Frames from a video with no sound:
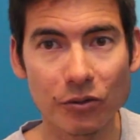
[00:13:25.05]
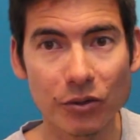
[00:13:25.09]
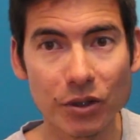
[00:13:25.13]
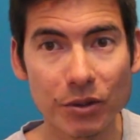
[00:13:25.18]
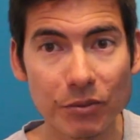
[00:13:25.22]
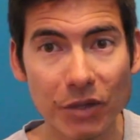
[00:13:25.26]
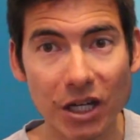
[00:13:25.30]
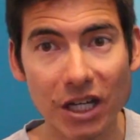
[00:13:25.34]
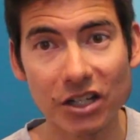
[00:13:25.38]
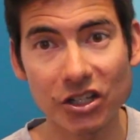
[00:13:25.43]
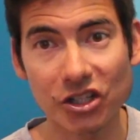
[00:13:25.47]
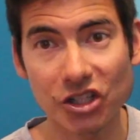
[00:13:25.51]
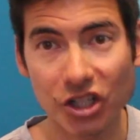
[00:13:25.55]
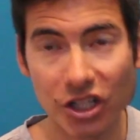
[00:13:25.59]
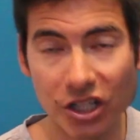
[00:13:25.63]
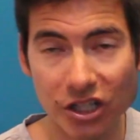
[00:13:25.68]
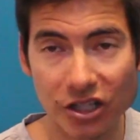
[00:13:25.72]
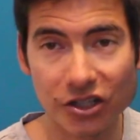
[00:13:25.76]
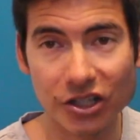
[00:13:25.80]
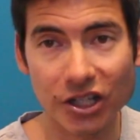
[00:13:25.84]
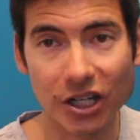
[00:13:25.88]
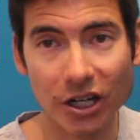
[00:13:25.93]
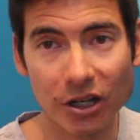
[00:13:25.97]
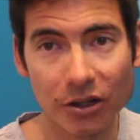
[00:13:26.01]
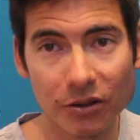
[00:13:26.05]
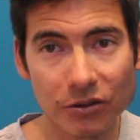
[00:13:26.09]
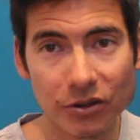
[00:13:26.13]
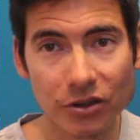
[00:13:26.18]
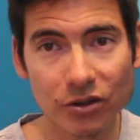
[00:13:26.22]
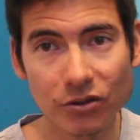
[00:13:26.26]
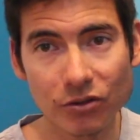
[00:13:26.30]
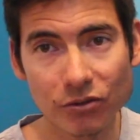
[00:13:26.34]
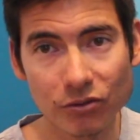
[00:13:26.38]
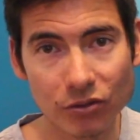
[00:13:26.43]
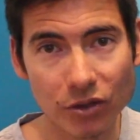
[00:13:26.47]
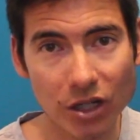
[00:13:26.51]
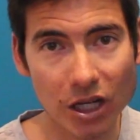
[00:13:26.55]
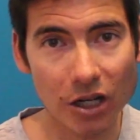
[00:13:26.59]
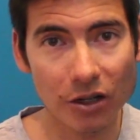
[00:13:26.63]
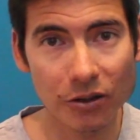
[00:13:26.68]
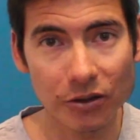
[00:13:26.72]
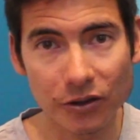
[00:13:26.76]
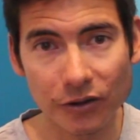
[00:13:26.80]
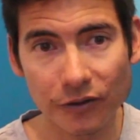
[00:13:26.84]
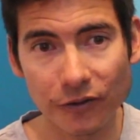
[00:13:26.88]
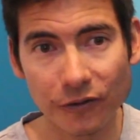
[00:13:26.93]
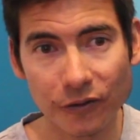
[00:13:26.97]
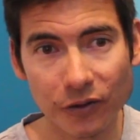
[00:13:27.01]
we might change how you how
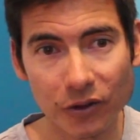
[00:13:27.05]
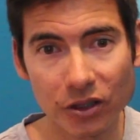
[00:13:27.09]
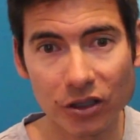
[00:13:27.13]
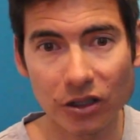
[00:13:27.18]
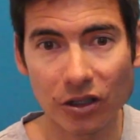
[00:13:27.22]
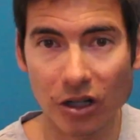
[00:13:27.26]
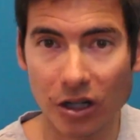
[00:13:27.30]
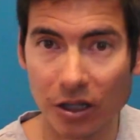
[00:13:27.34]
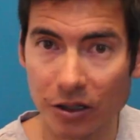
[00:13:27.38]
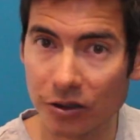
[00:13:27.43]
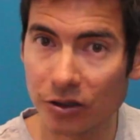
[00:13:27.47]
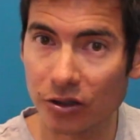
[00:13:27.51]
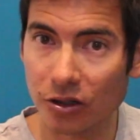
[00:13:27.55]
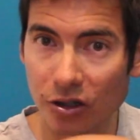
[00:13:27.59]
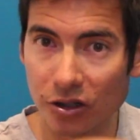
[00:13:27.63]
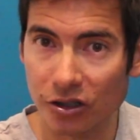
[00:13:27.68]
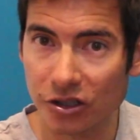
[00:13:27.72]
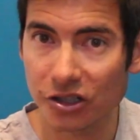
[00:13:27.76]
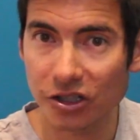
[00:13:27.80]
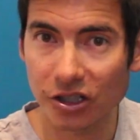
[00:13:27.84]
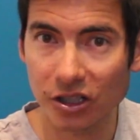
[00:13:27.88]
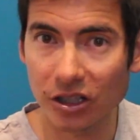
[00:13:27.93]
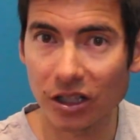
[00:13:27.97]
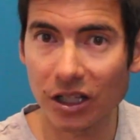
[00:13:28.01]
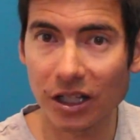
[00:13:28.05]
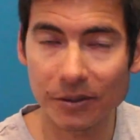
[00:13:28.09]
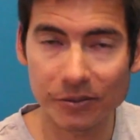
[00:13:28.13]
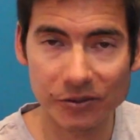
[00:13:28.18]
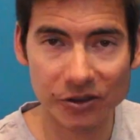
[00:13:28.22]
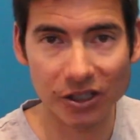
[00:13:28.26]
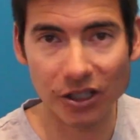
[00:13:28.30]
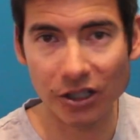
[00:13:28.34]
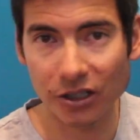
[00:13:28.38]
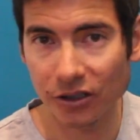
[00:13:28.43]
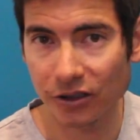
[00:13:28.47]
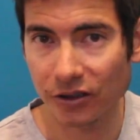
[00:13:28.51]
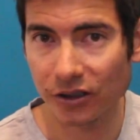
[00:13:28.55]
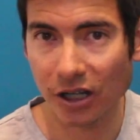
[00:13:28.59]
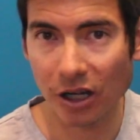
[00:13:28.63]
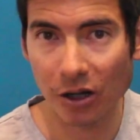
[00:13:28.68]
your foot how your arch collapse how your,